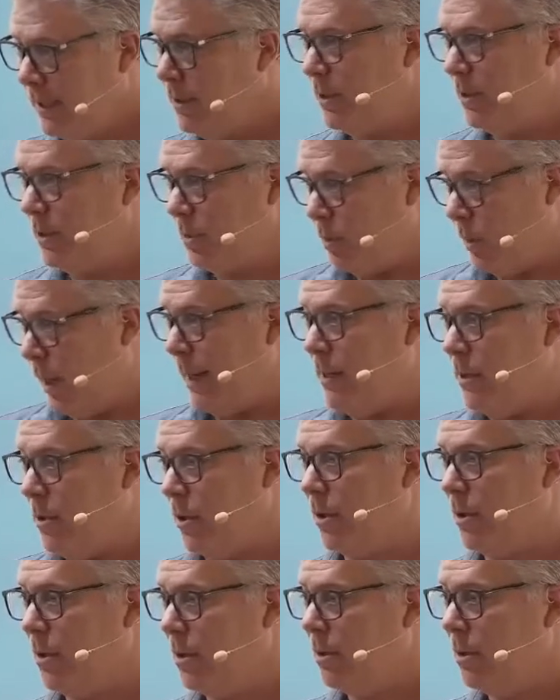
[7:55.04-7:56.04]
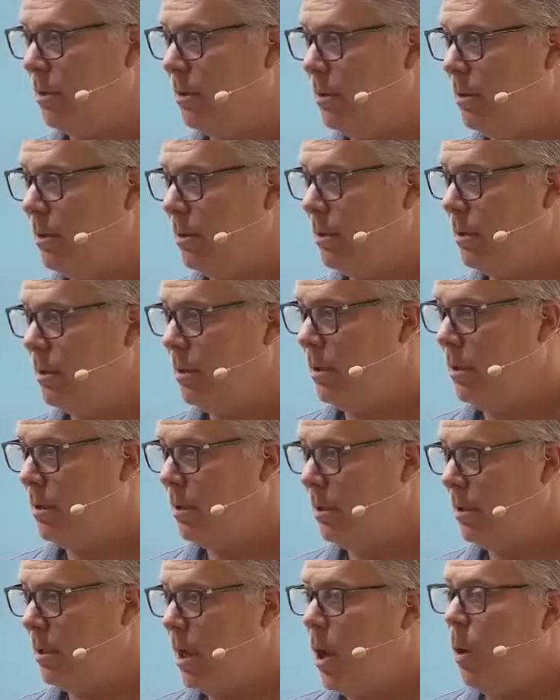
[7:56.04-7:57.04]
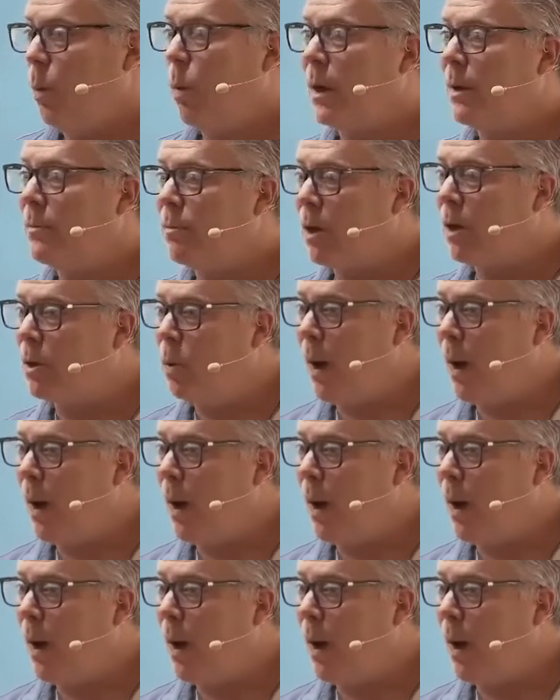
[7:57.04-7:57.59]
is surrender. What it